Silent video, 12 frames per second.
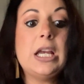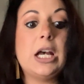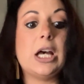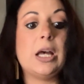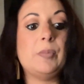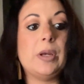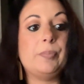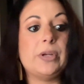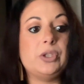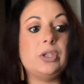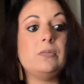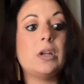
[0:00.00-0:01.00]

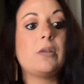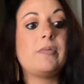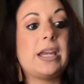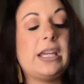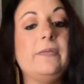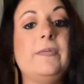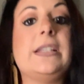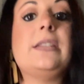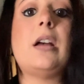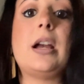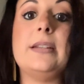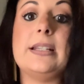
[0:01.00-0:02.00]
But do know that if it's
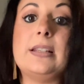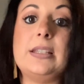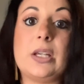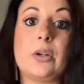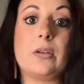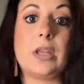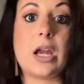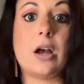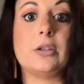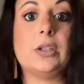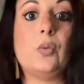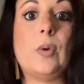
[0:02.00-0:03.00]
not necessarily
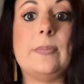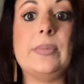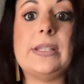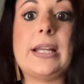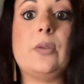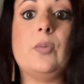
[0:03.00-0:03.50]
on the website,